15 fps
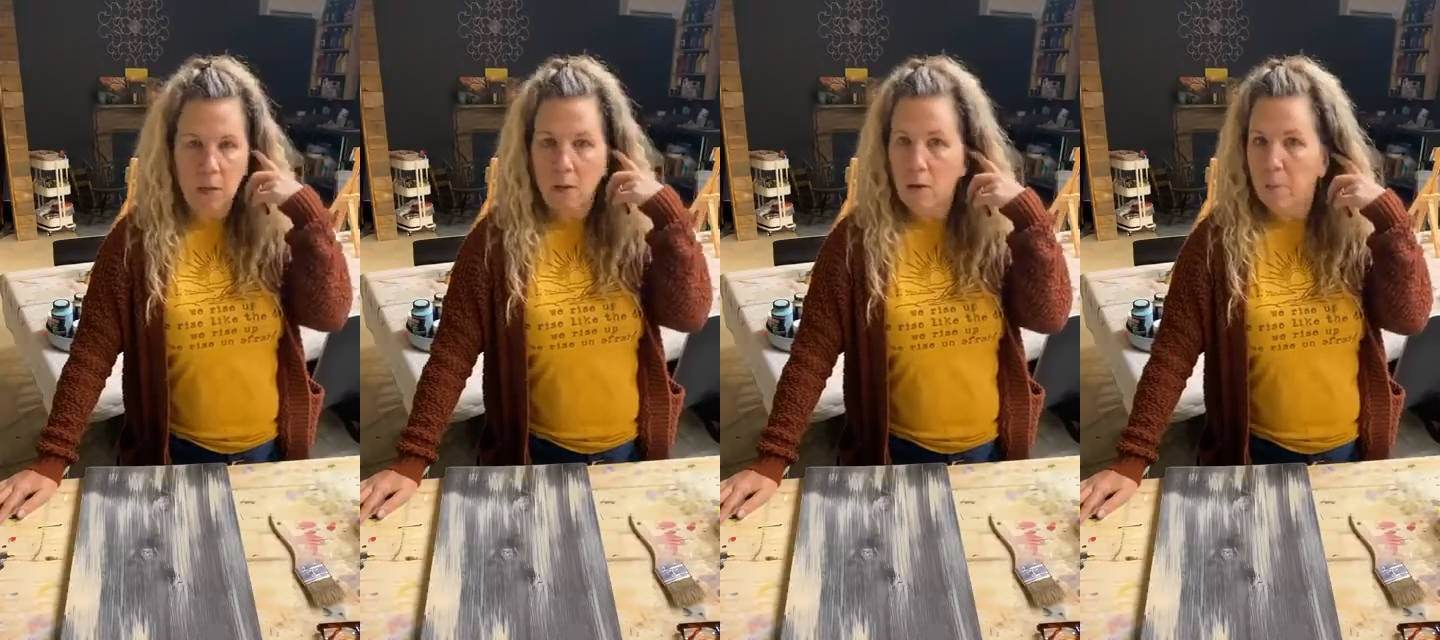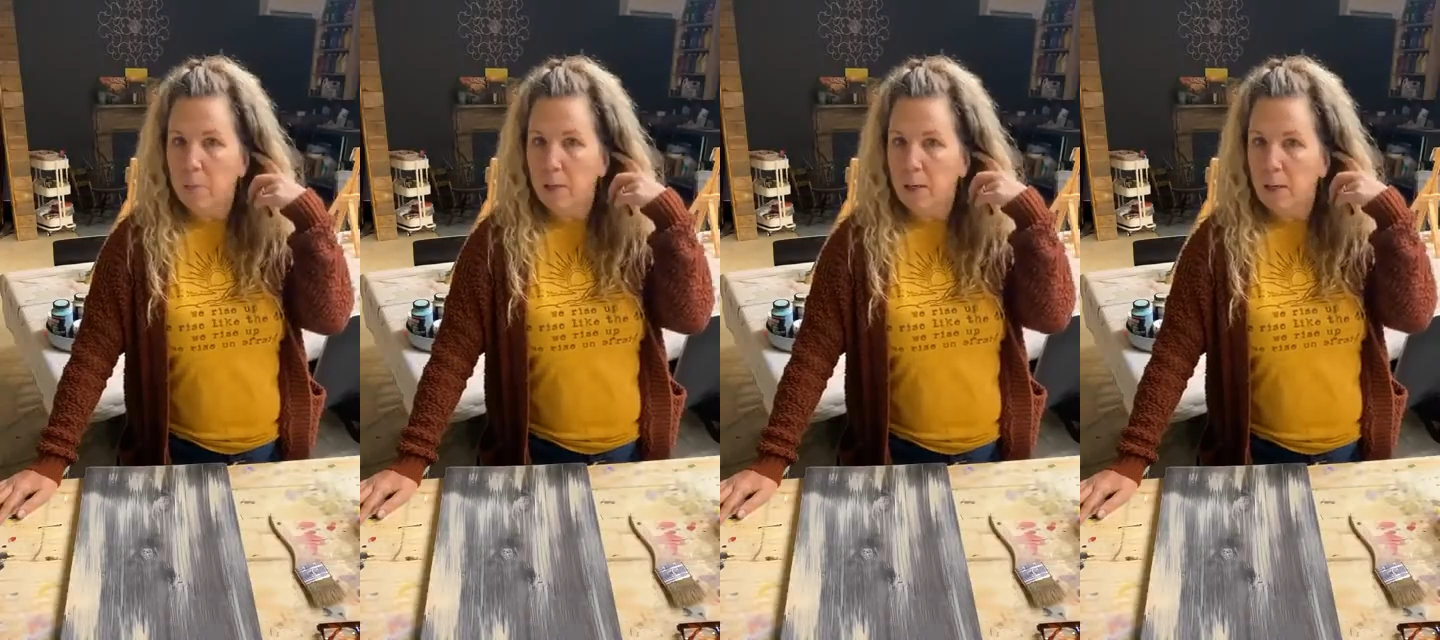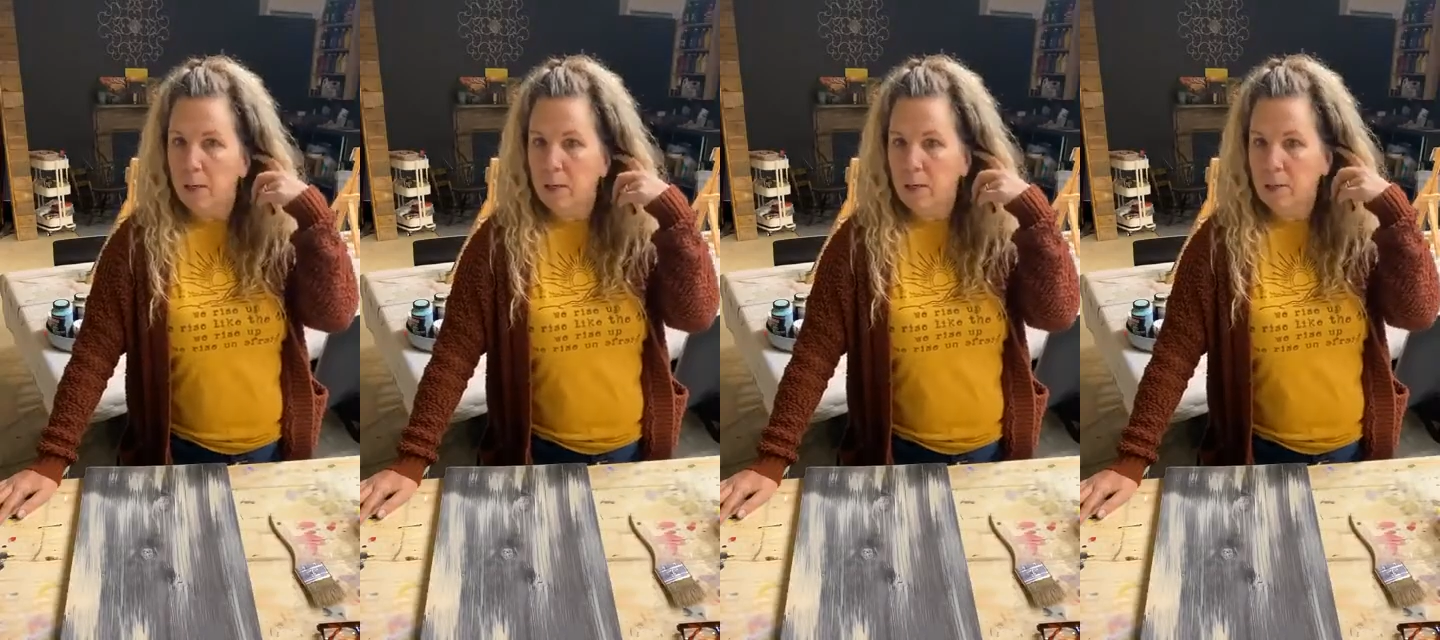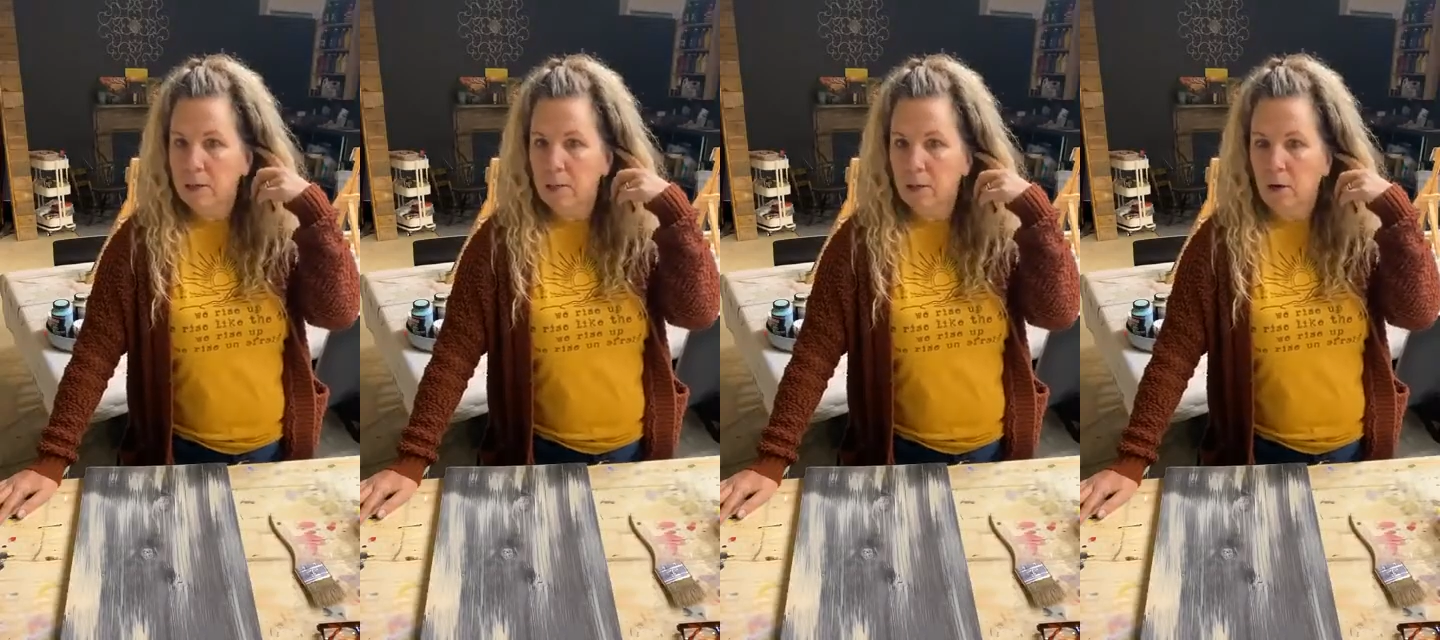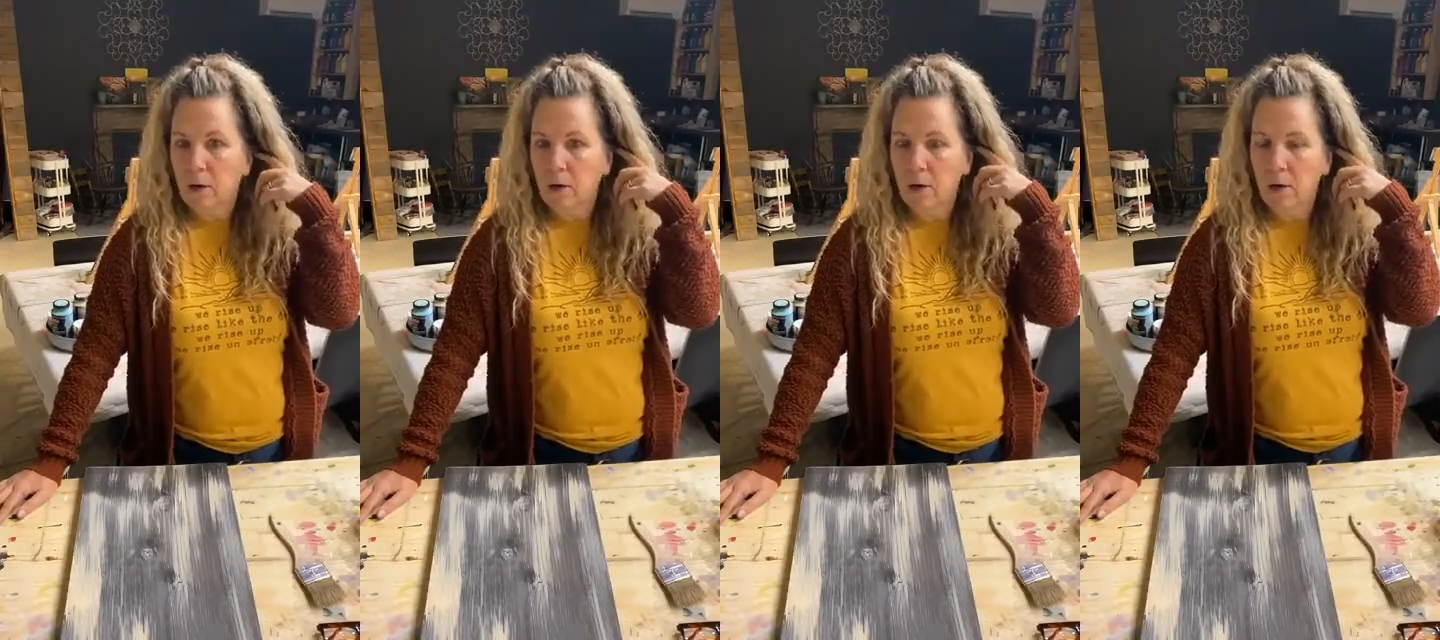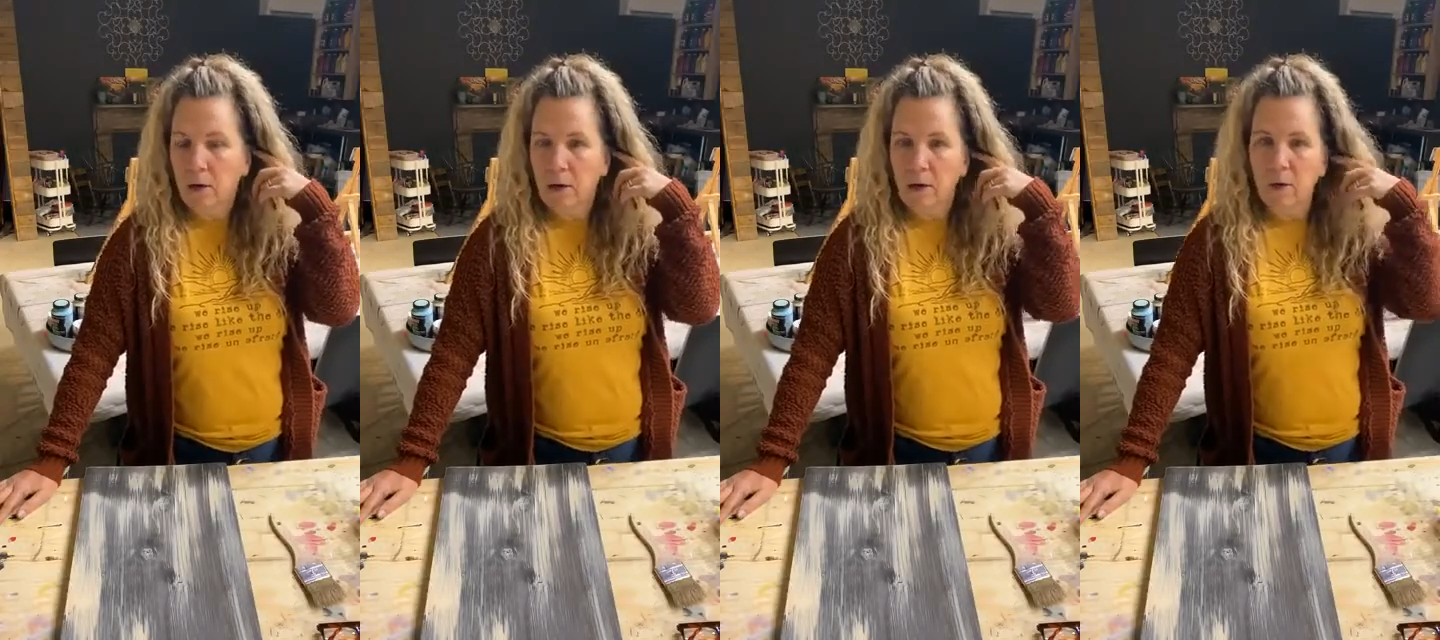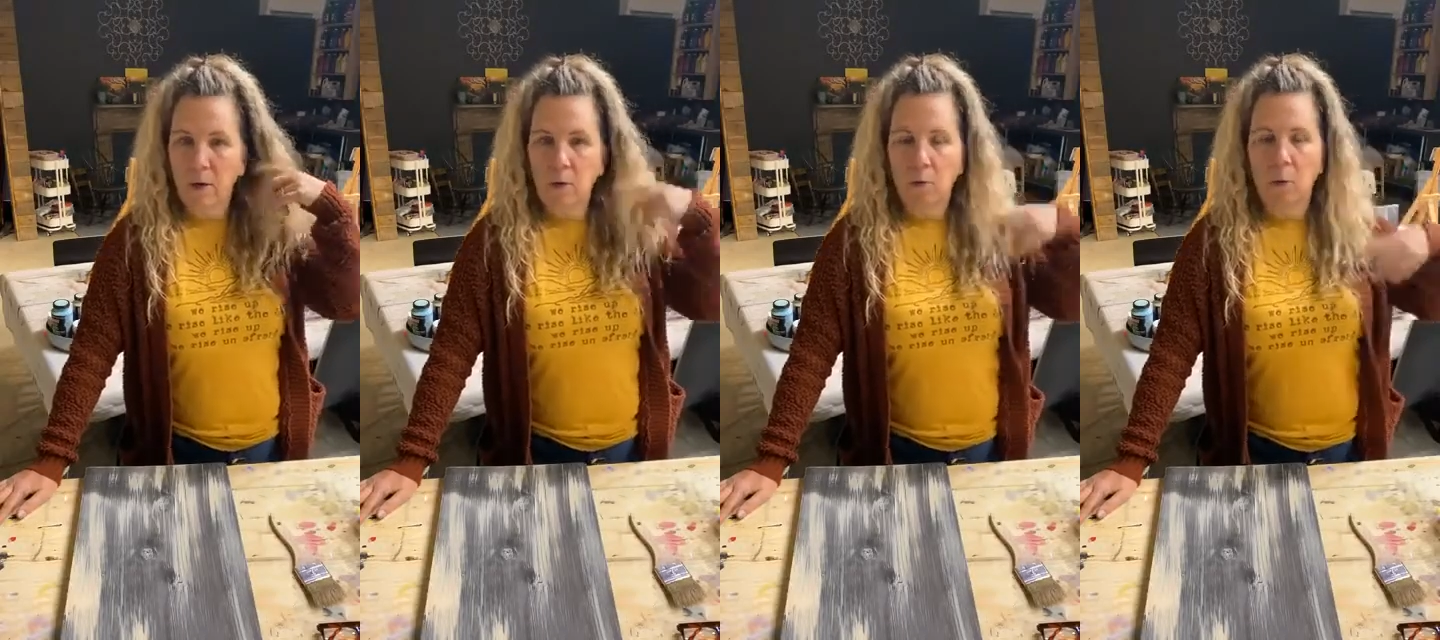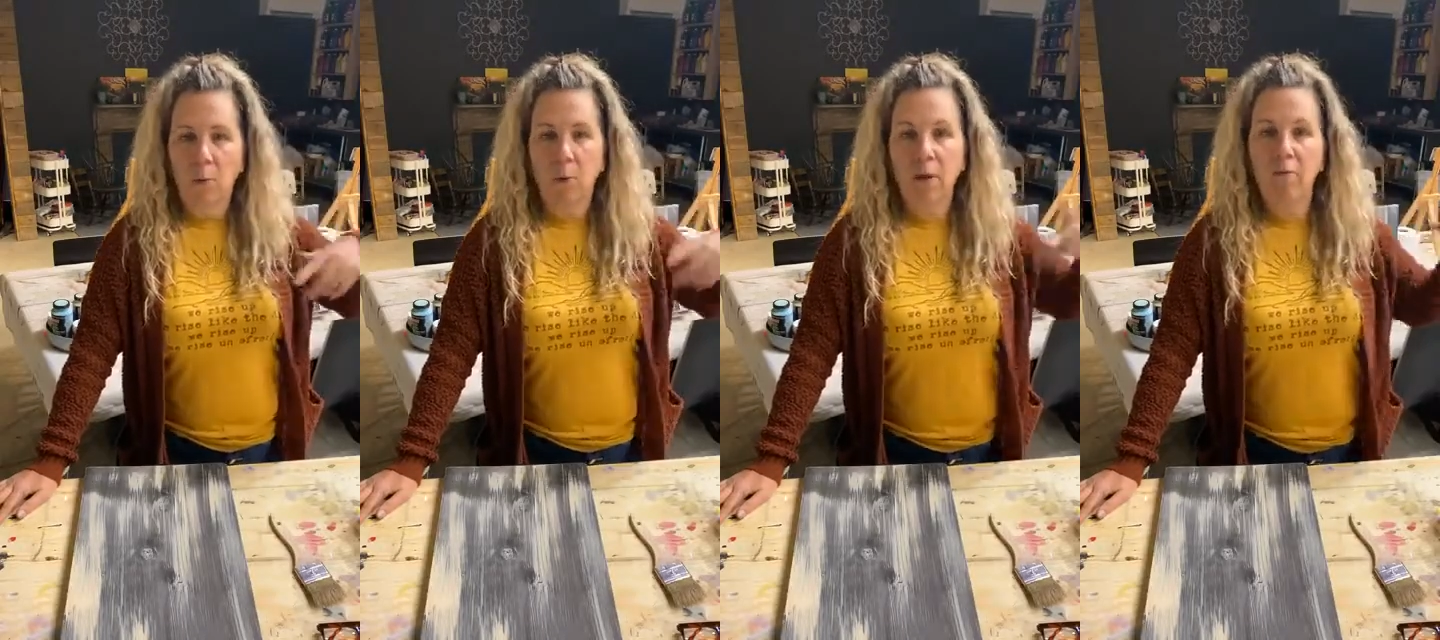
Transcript: in our abilities and what